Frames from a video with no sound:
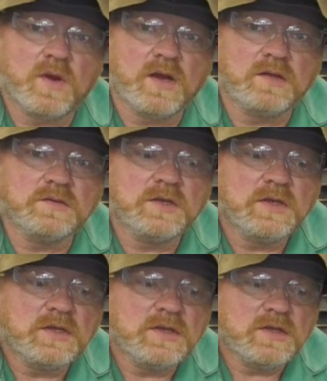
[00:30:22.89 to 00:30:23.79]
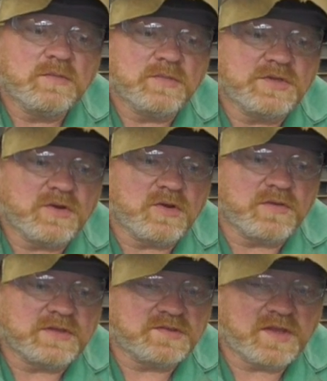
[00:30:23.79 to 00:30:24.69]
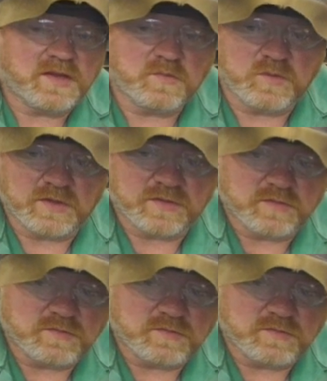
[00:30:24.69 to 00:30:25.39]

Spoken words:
weld material this thick with